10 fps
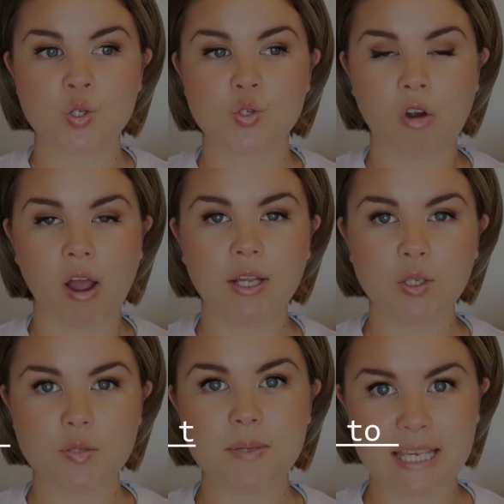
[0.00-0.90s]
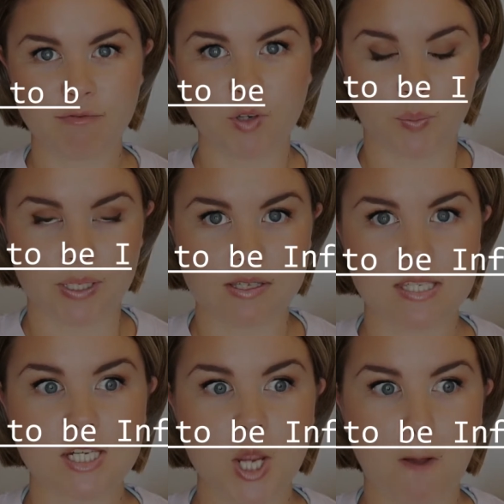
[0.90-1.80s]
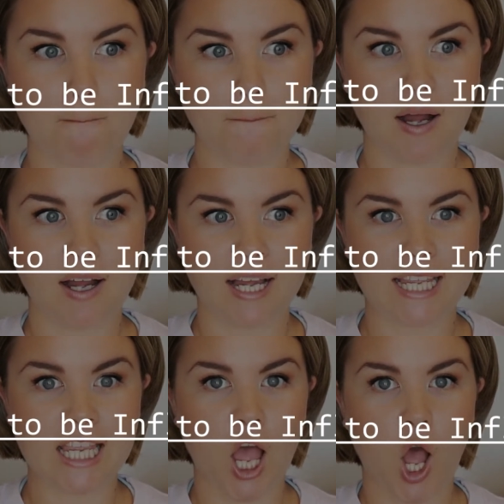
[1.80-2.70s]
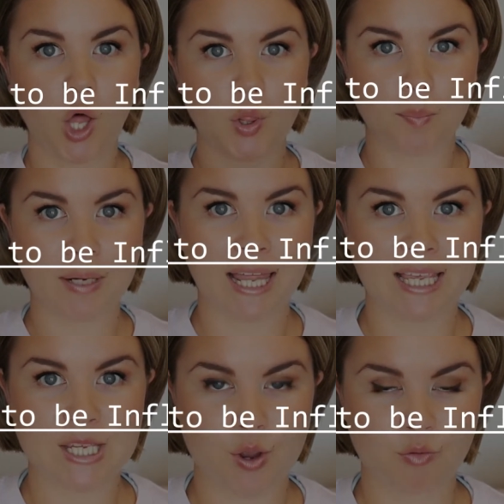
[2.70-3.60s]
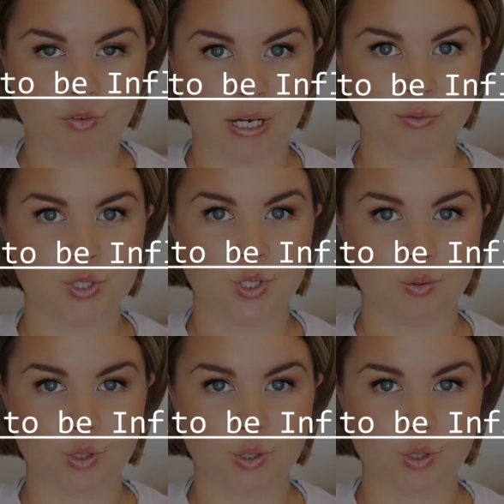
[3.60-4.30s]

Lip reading: Try not to be influenced by other players around you